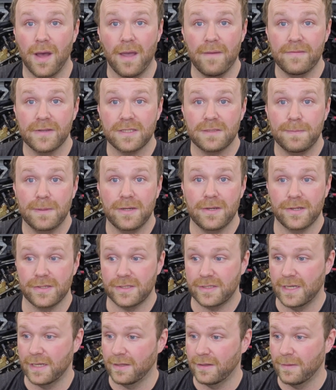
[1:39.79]
I've
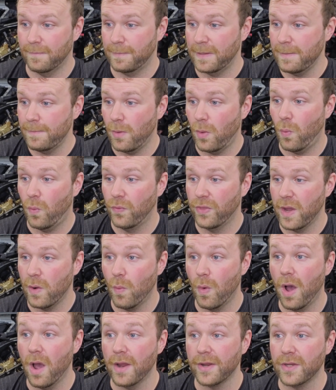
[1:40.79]
experienced it. The people, they
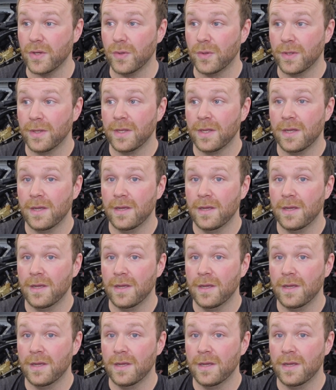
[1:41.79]
want you.